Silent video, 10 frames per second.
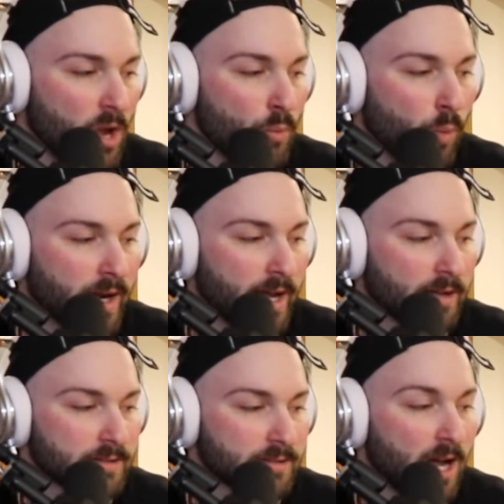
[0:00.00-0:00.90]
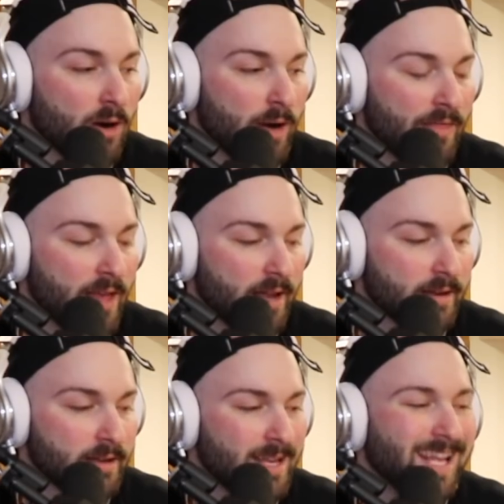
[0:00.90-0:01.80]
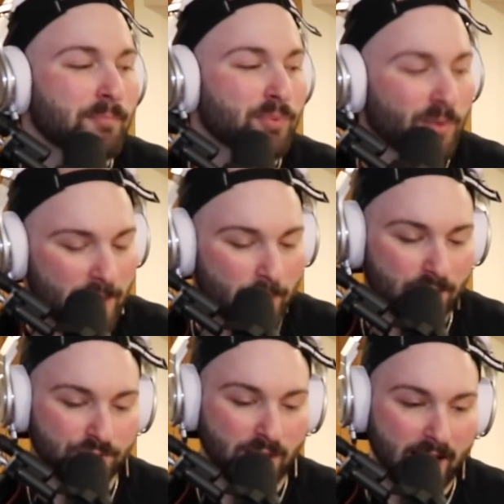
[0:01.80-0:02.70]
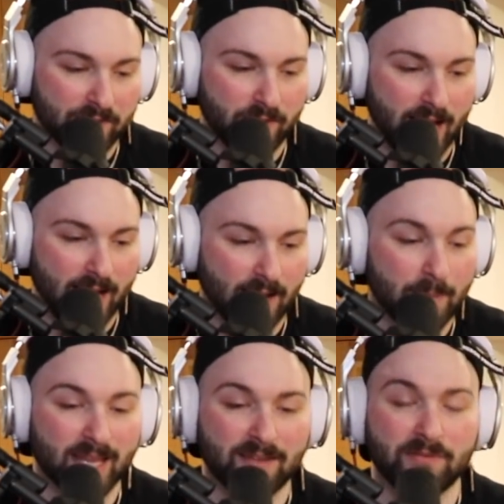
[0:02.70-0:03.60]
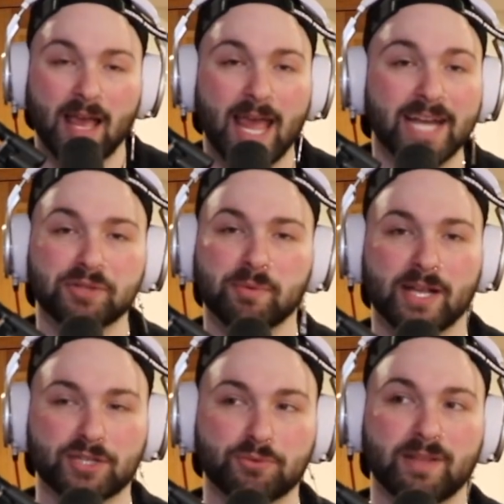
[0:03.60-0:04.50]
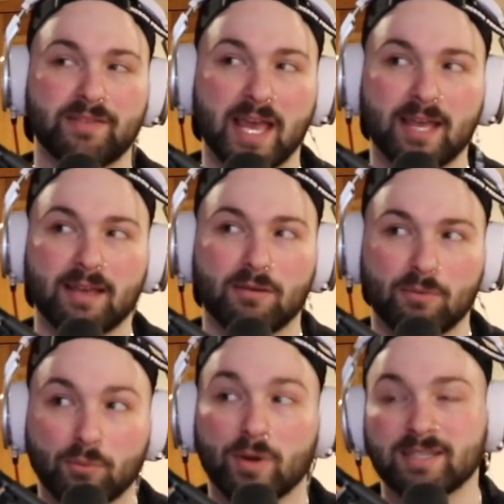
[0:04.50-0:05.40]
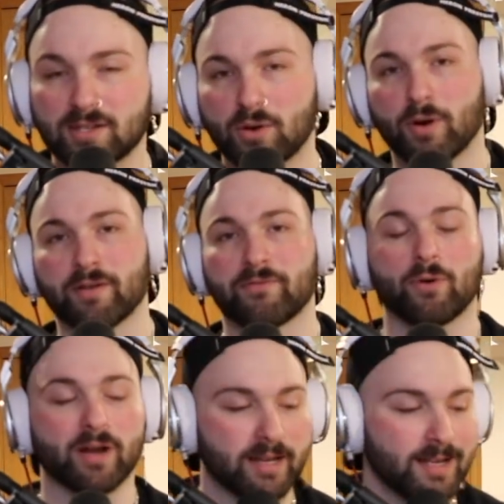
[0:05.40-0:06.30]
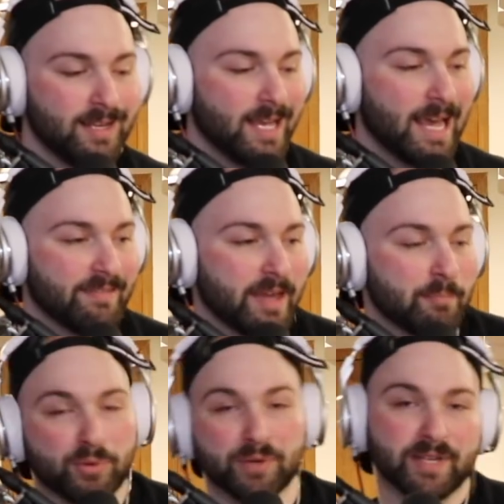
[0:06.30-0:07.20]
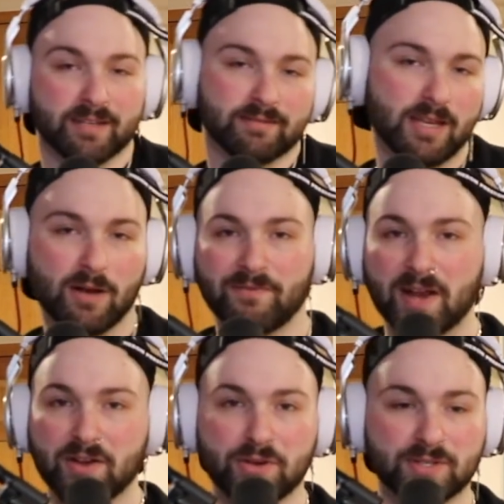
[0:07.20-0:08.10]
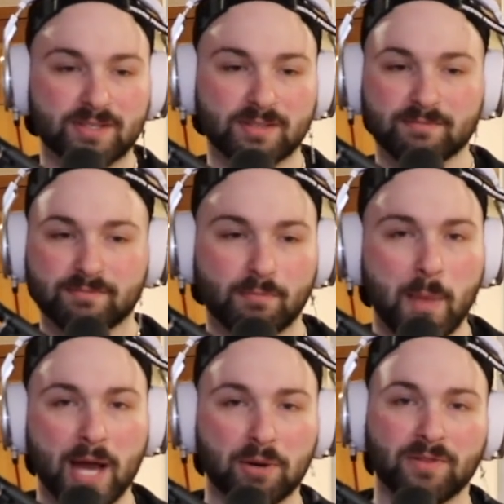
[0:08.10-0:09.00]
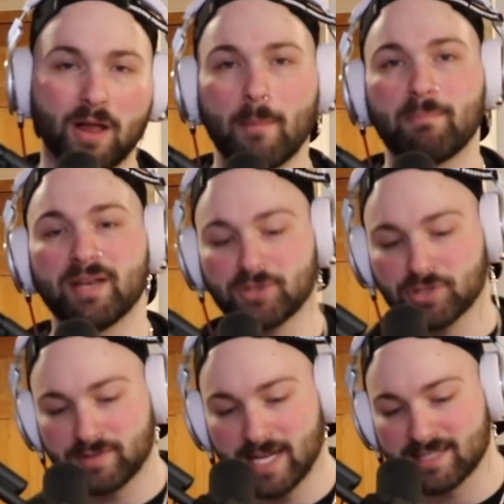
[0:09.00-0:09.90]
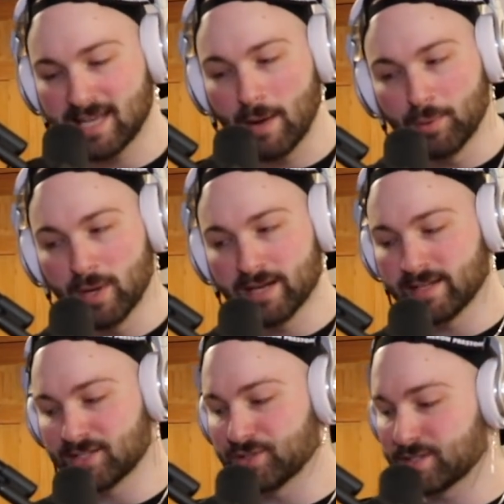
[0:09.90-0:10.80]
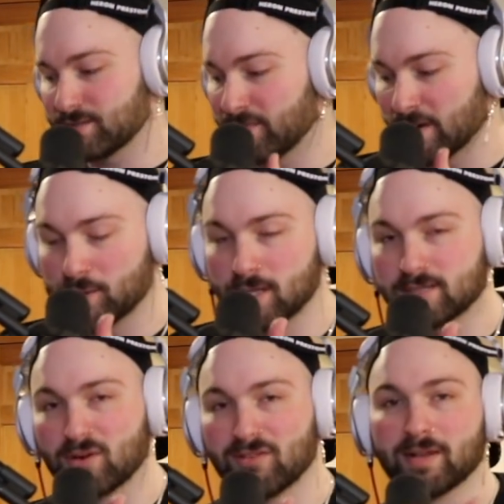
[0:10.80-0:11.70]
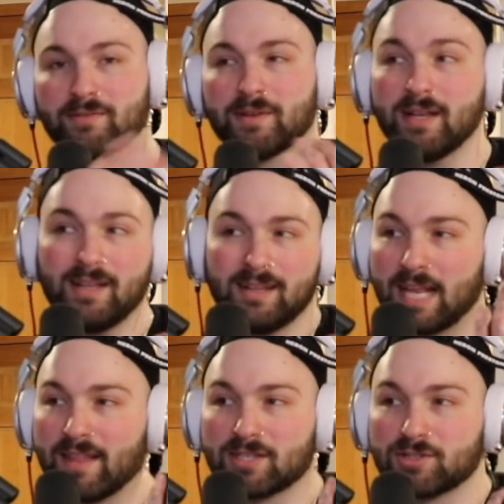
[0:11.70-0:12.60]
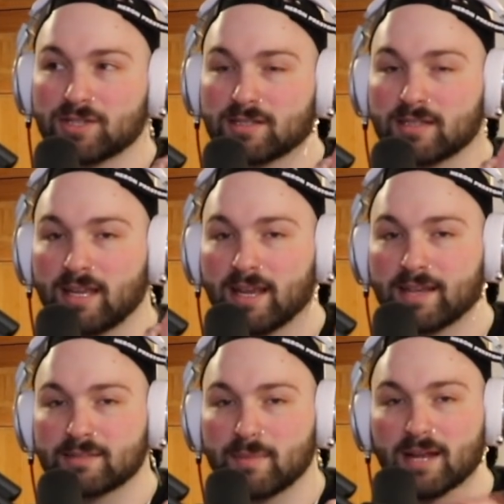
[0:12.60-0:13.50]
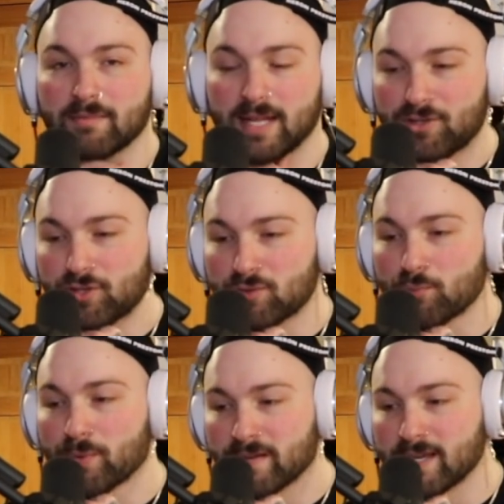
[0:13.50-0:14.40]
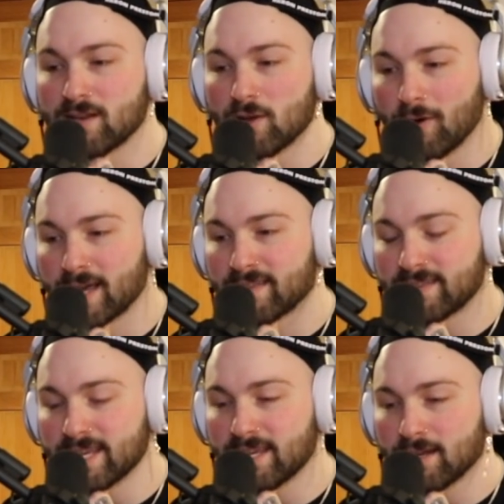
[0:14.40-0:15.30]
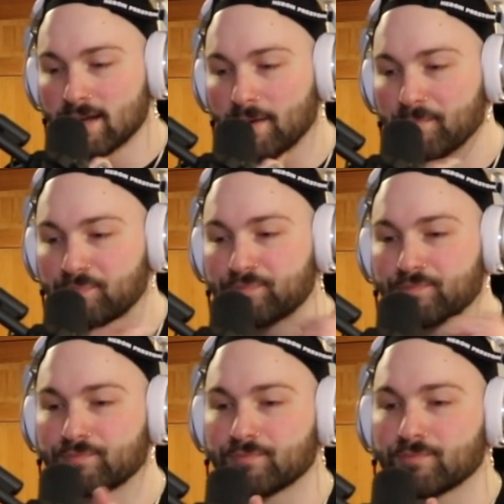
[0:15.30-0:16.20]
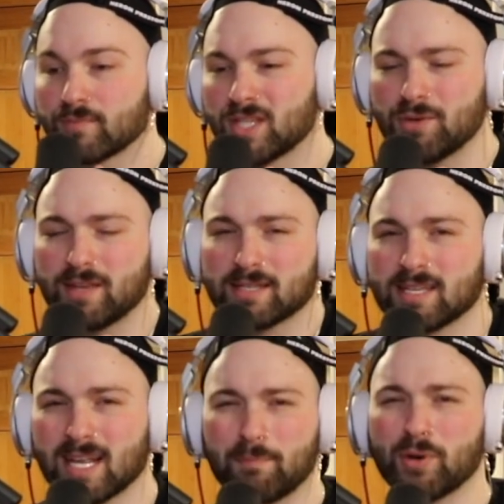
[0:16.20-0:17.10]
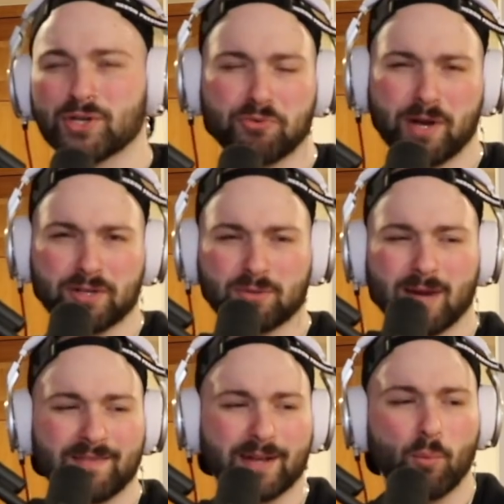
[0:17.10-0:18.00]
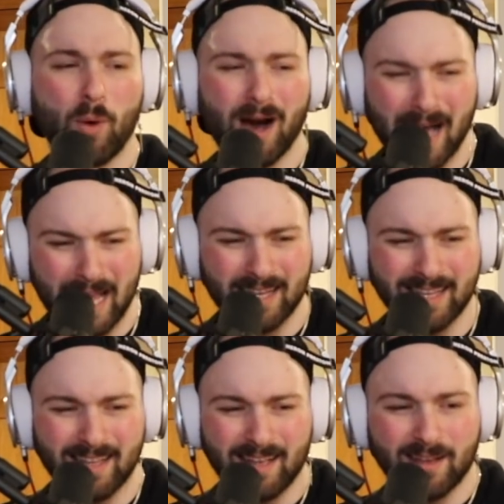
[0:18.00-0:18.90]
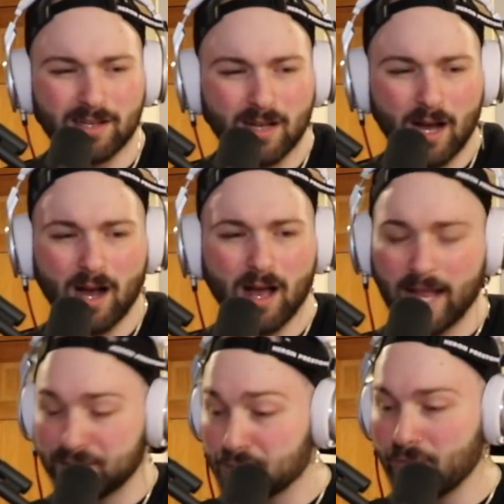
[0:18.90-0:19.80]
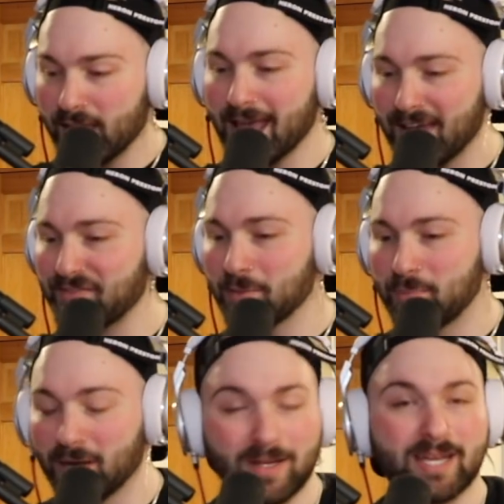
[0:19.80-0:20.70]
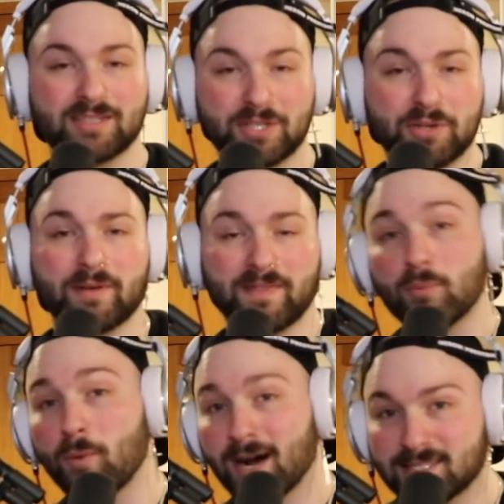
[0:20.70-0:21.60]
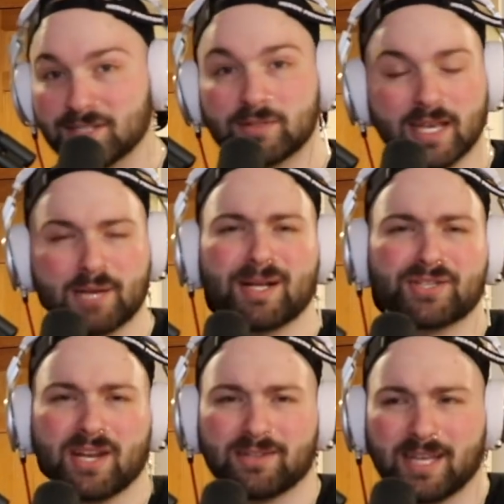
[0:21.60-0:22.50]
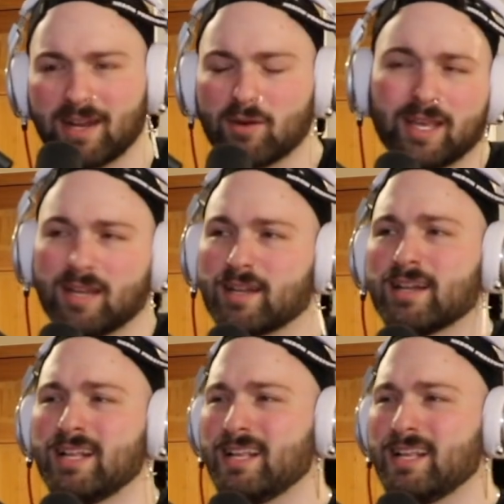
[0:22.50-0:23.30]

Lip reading: What else? Oh, and then pretty much after that, I mean, like H3H3, they went to court for it and they proved it. You know, fair use, matter of law, bitch. I would win. It's just very transformative, and that's just the case, man. It's just really annoying that they can do this and like push creators around. Like, why do they have the ability to, if they want to, take my channel down? I don't get it.